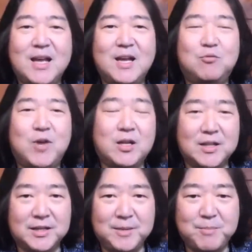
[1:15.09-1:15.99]

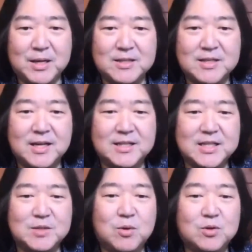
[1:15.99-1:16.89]
regularly, but I
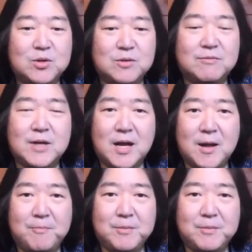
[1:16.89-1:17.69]
just want to um,